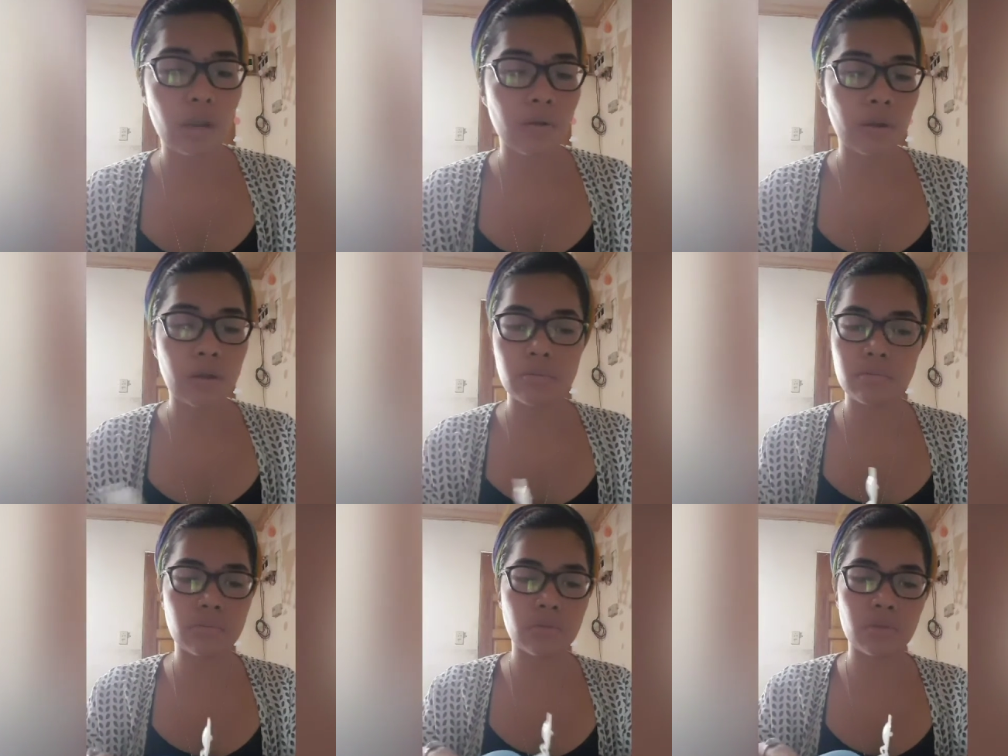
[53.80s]

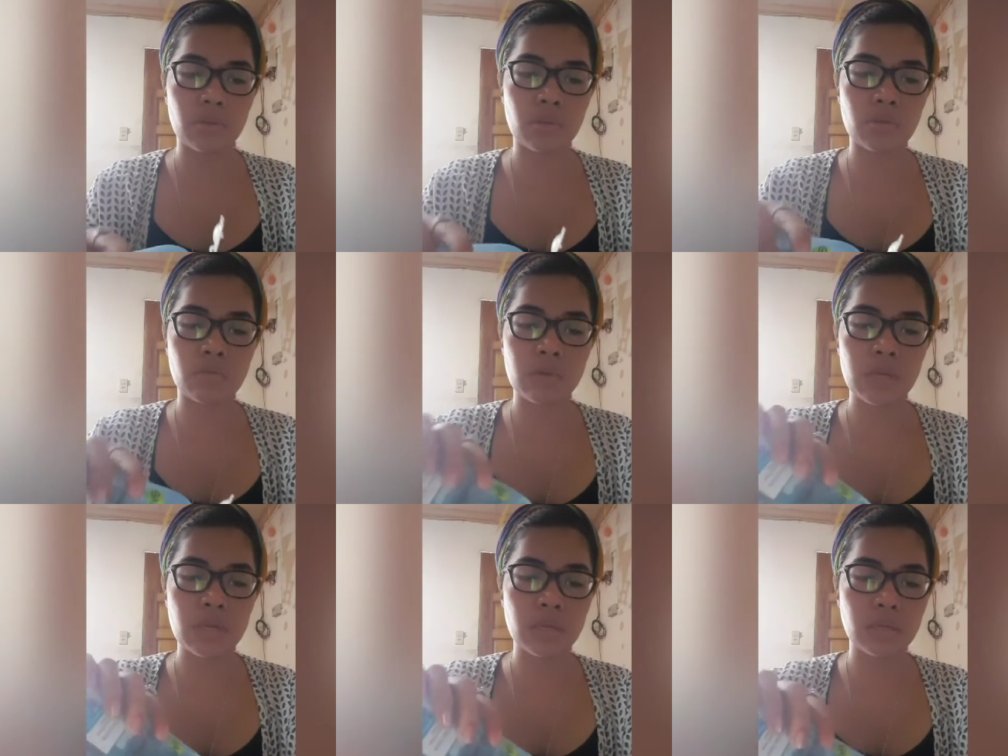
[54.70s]
around
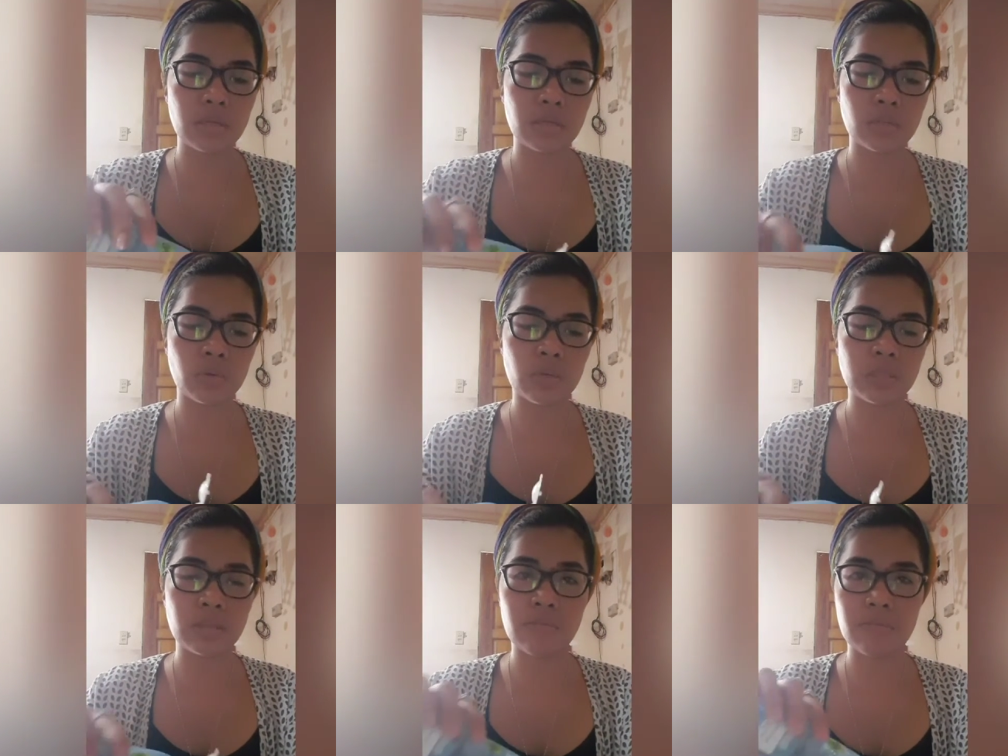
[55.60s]
3
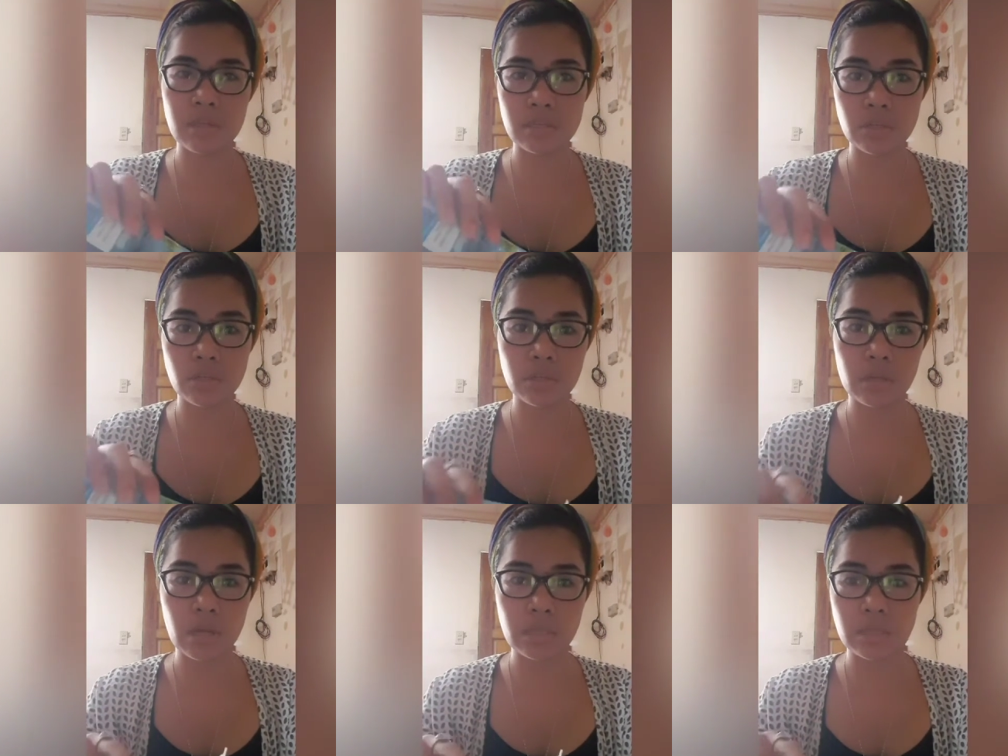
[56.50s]
squirts of this on your
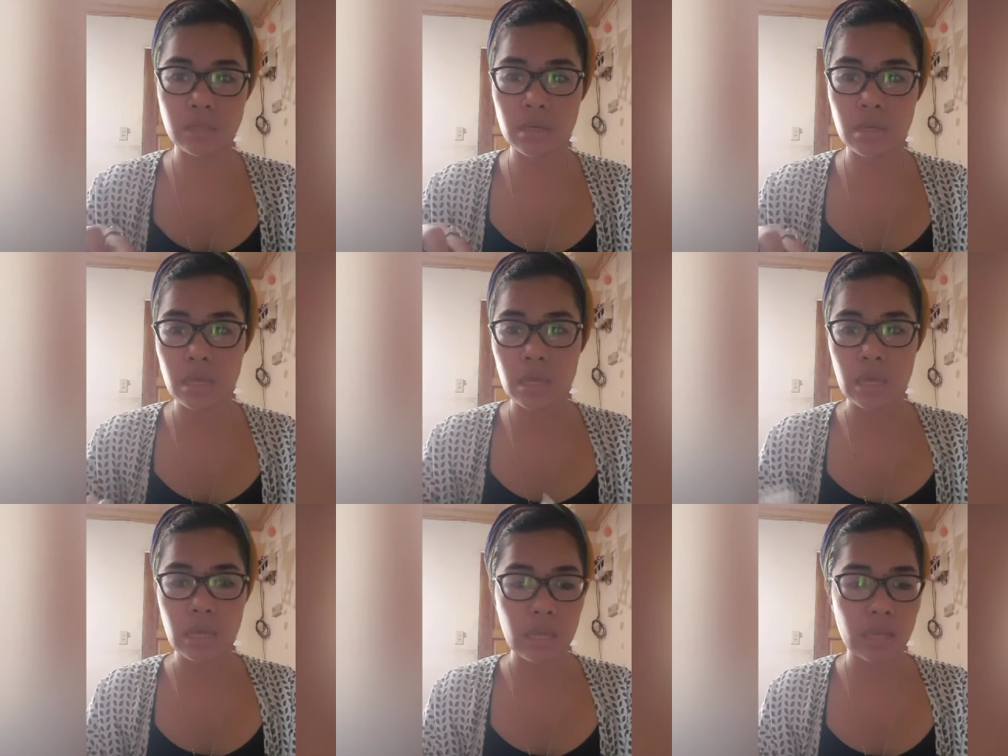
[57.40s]
cotton,
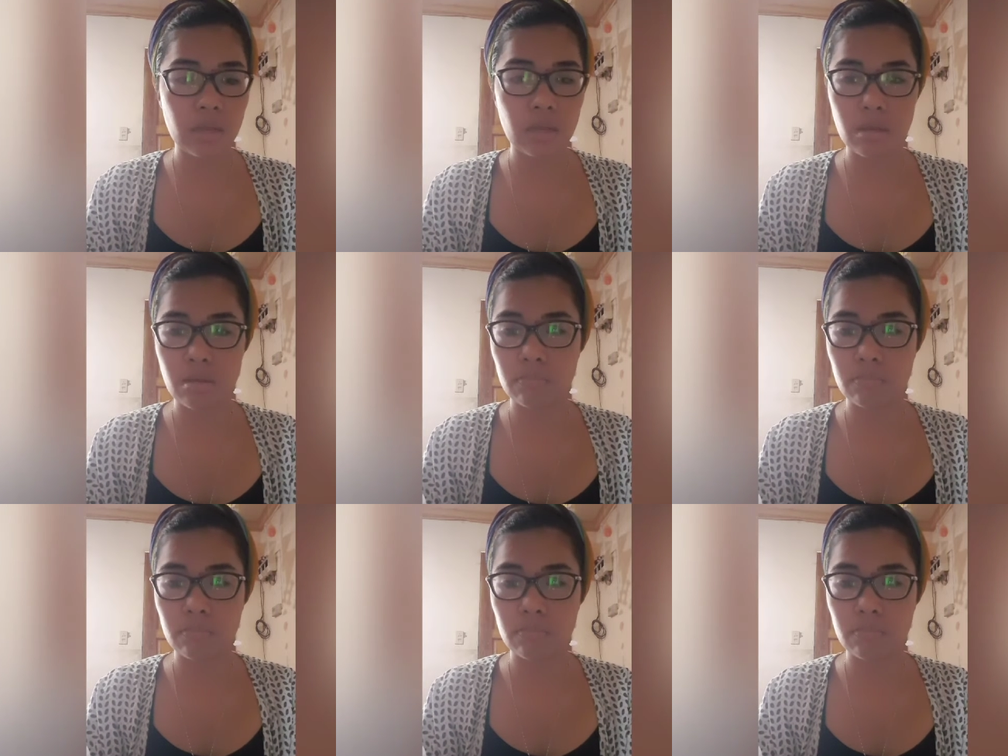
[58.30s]
and